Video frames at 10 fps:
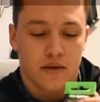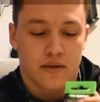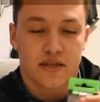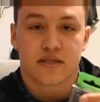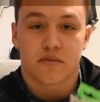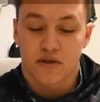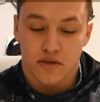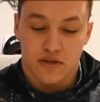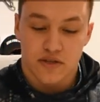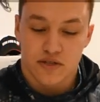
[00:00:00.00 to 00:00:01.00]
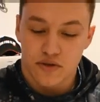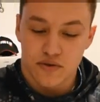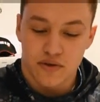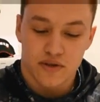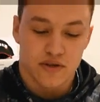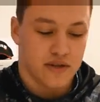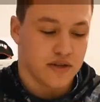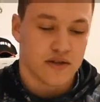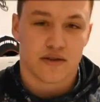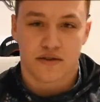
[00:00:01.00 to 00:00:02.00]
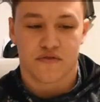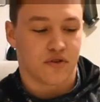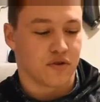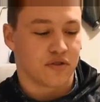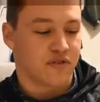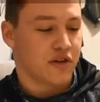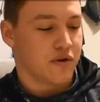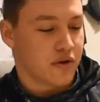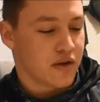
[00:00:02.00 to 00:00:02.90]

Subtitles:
That's something to look into further in the video.